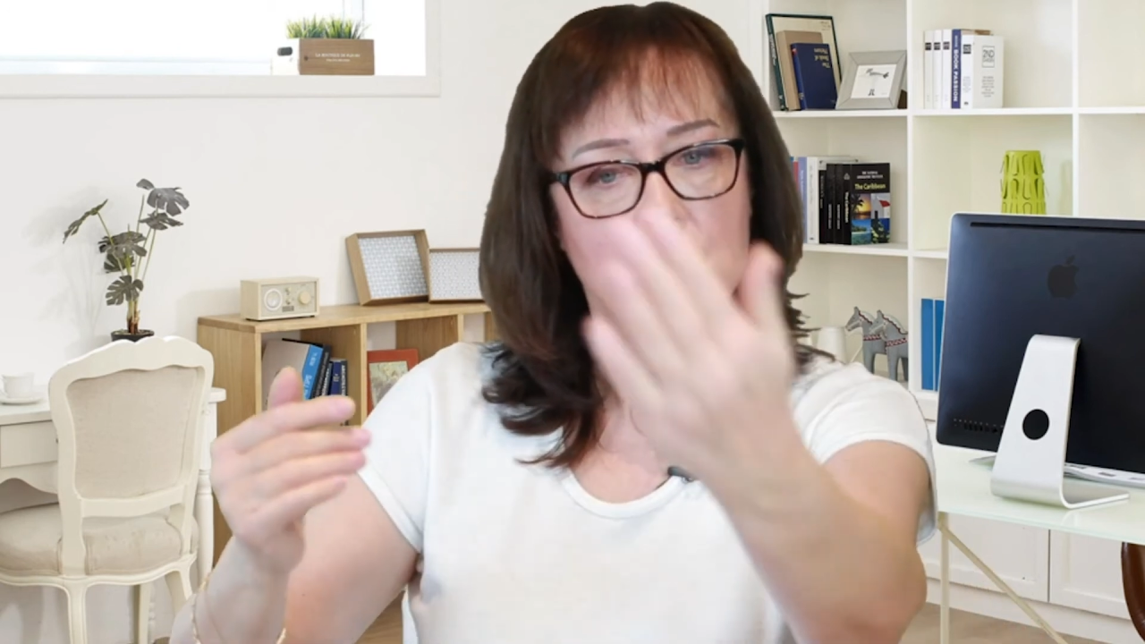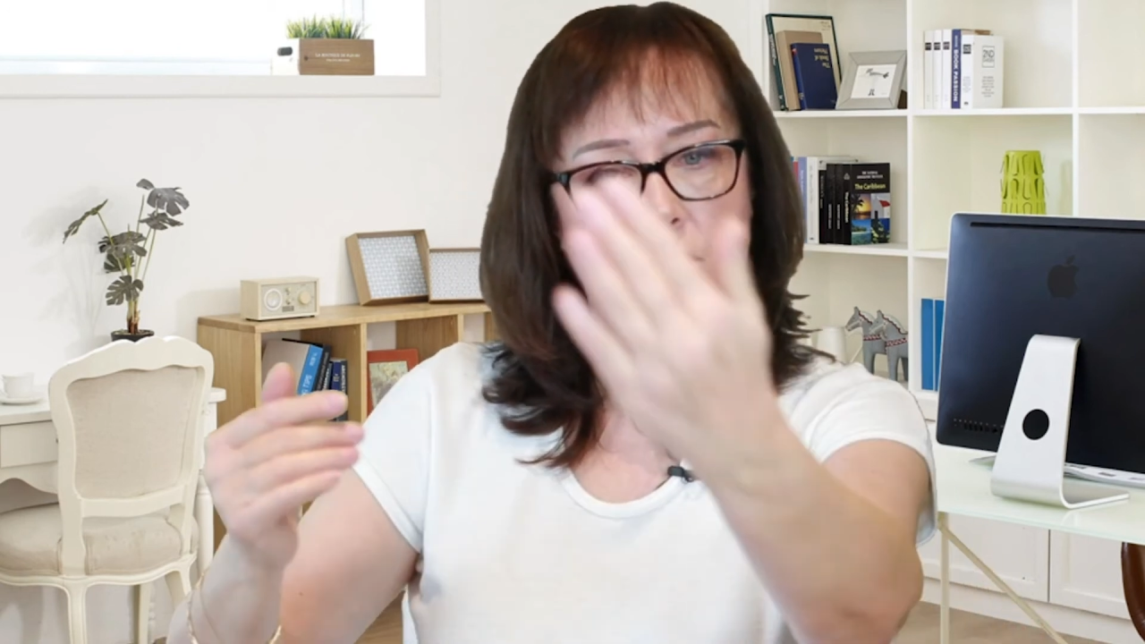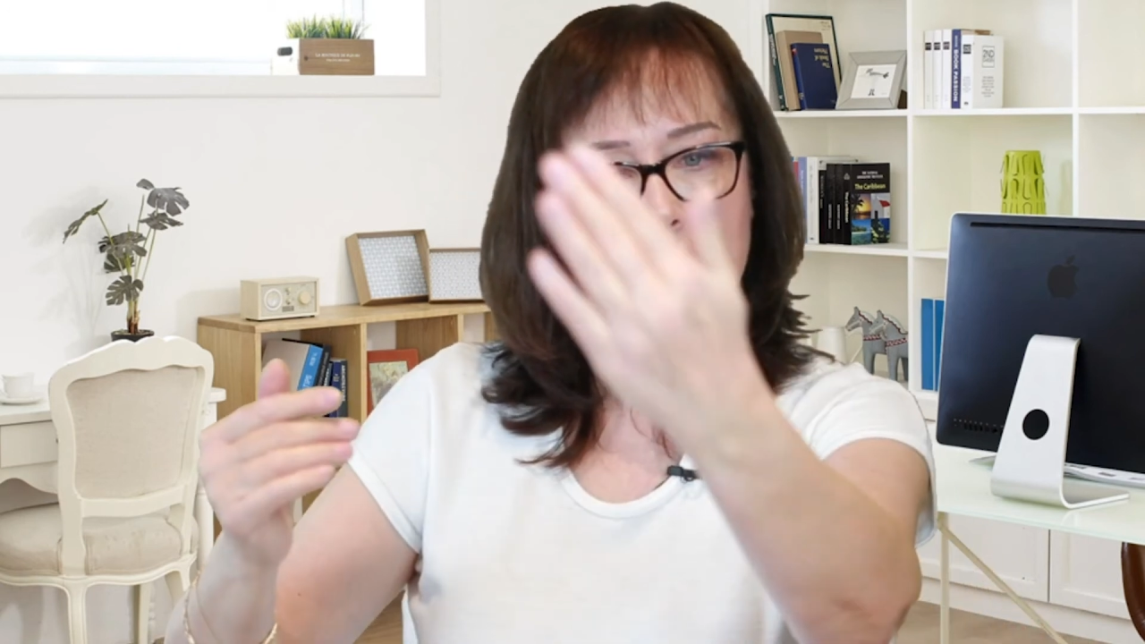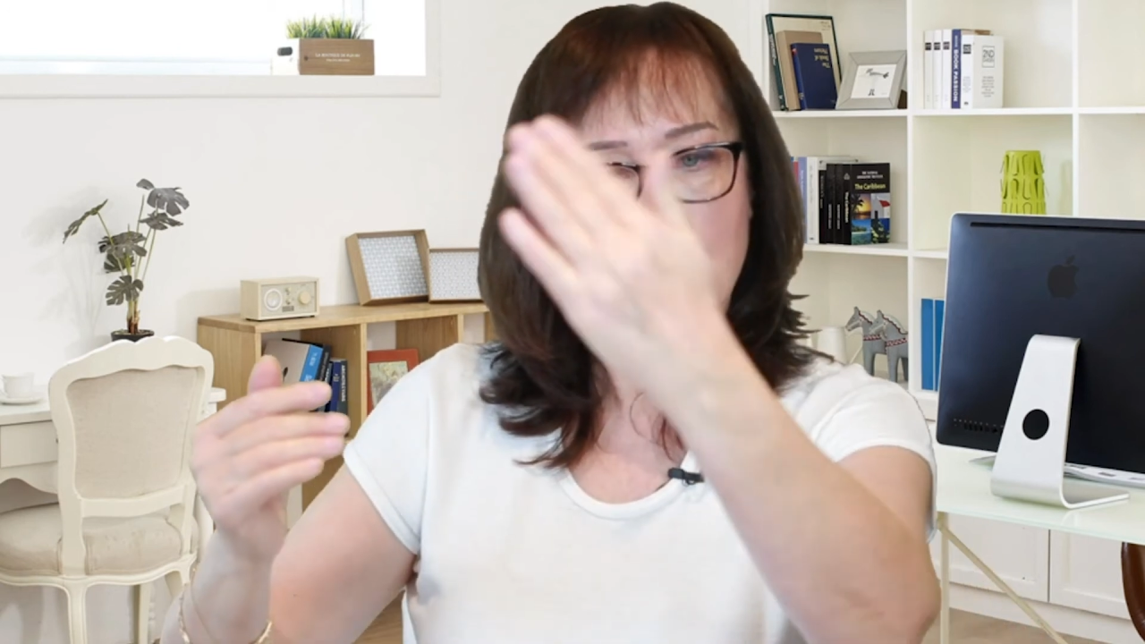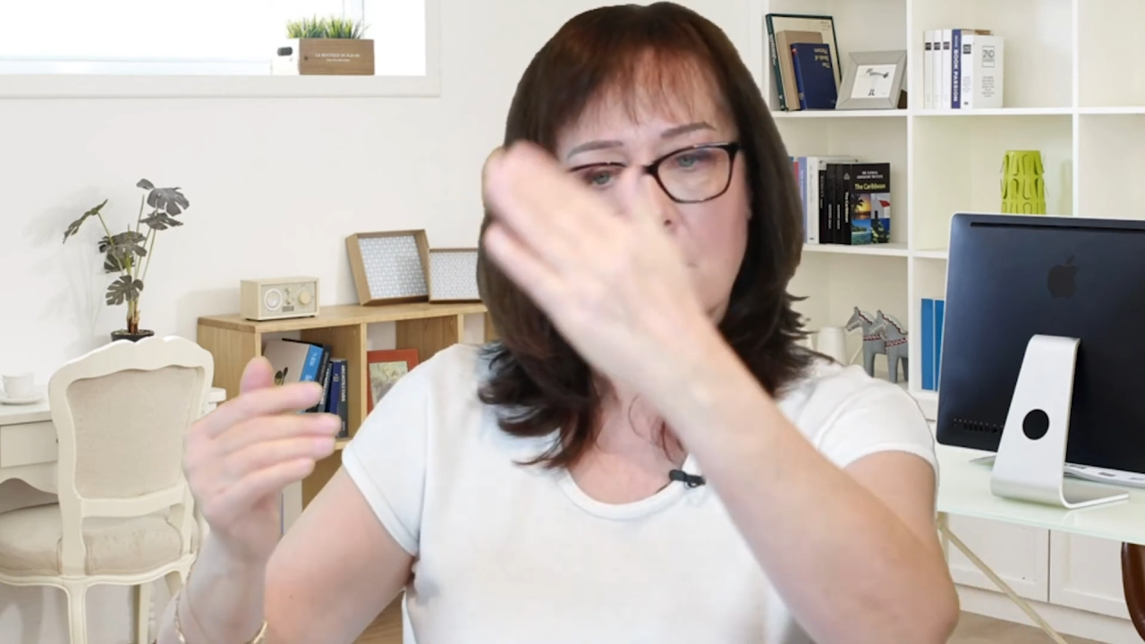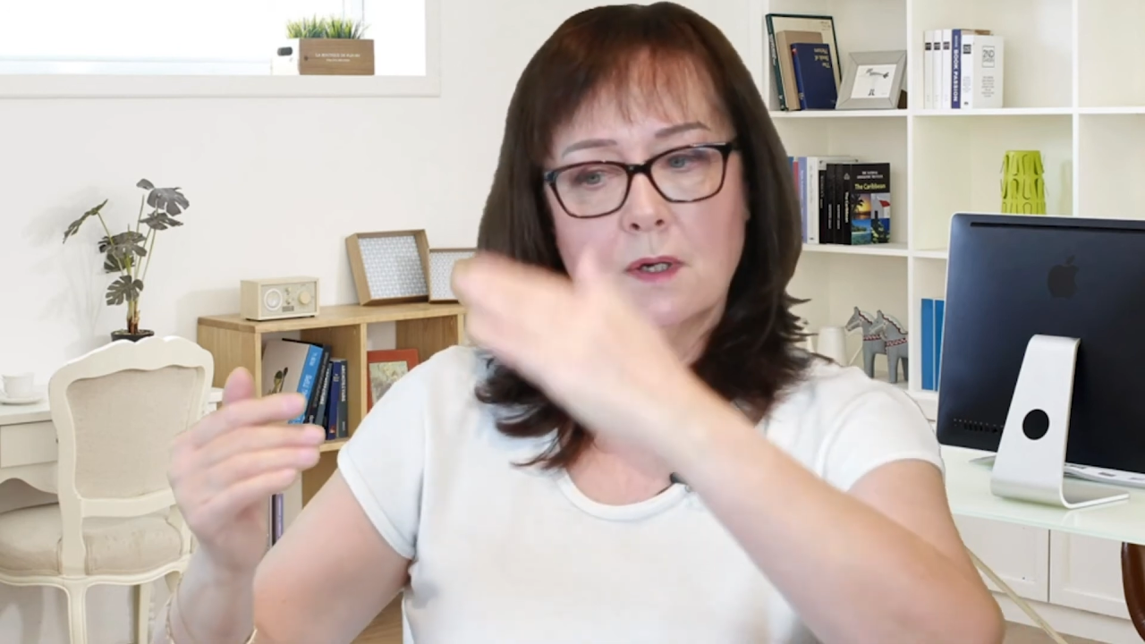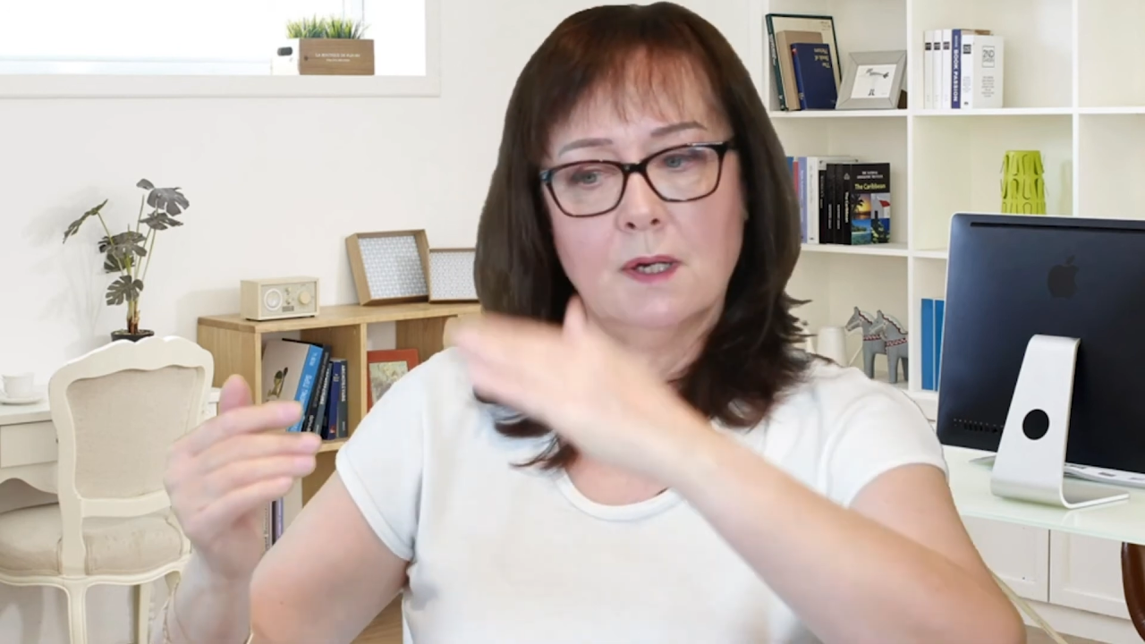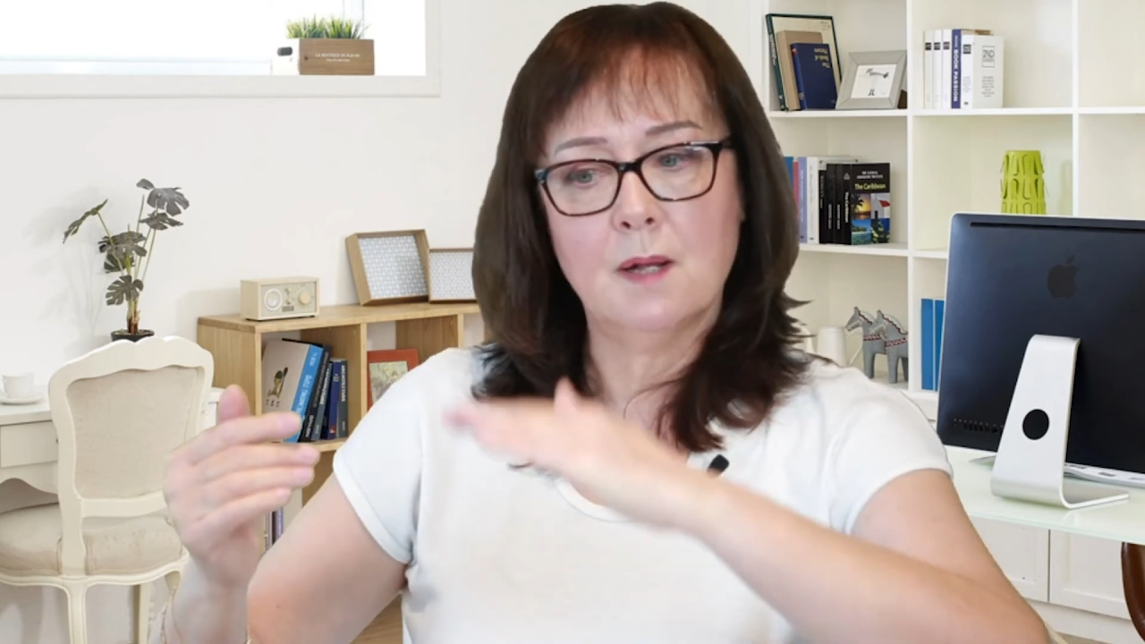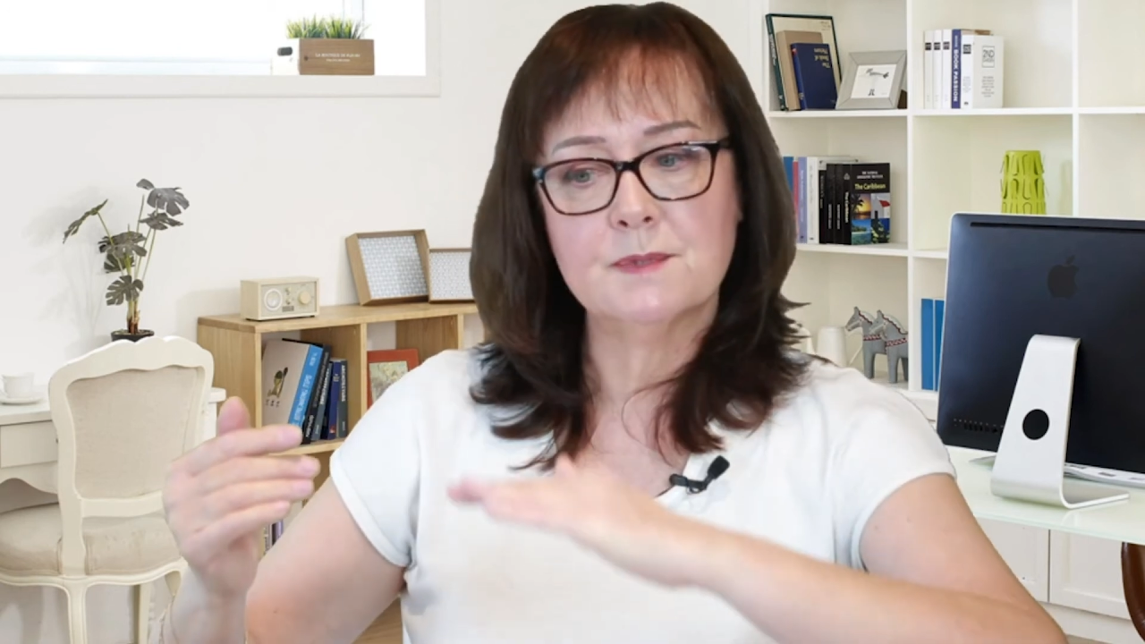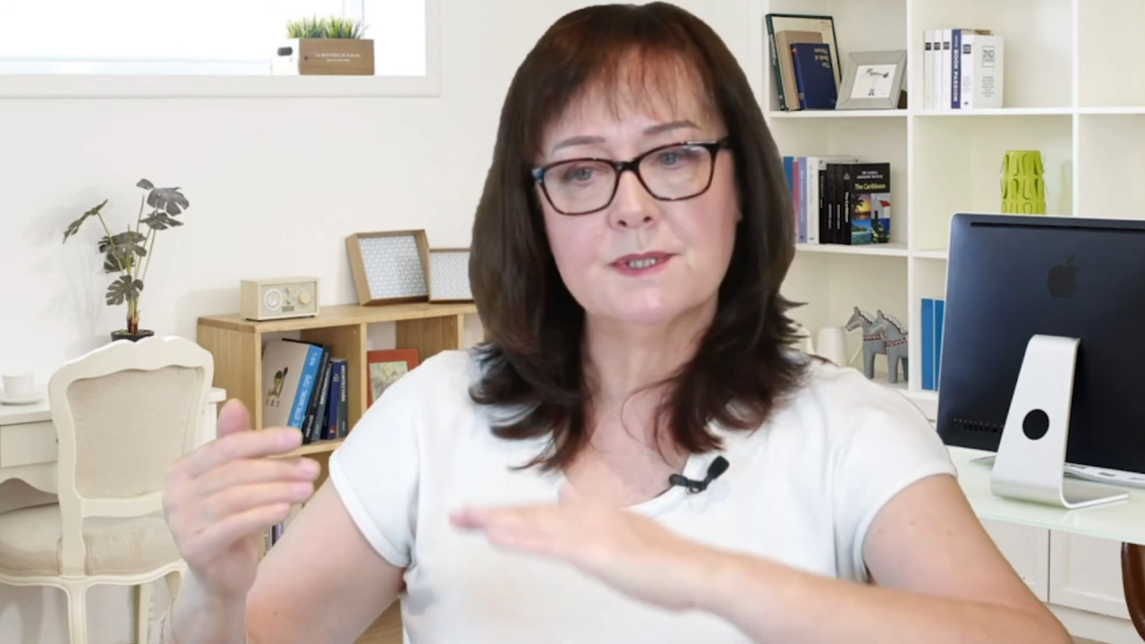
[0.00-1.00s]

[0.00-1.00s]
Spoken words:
door comes